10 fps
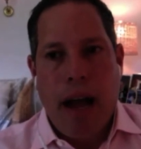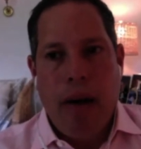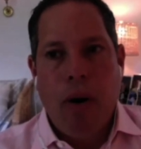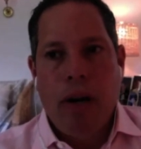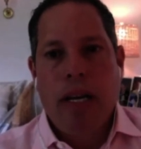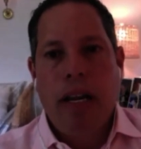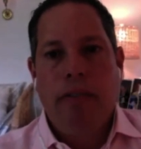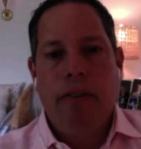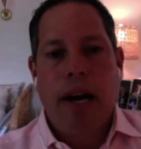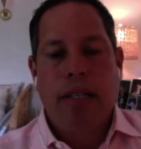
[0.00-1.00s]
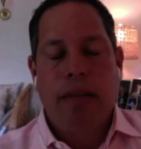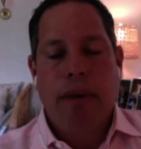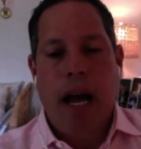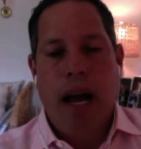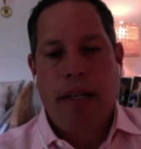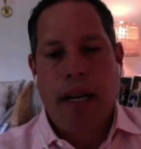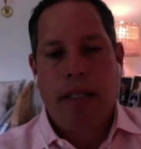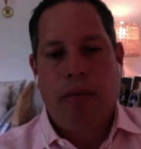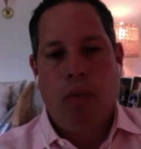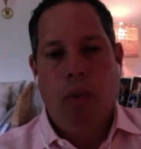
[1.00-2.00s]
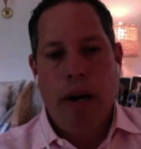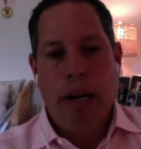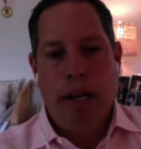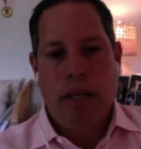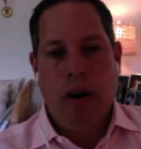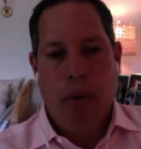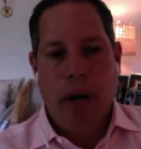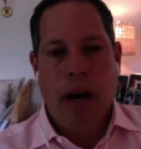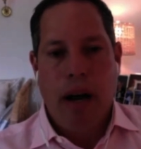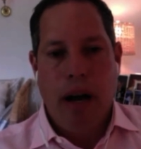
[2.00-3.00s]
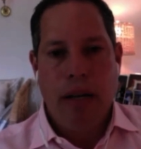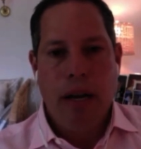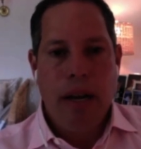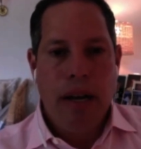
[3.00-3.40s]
I wanted to give you guys some context of what is going on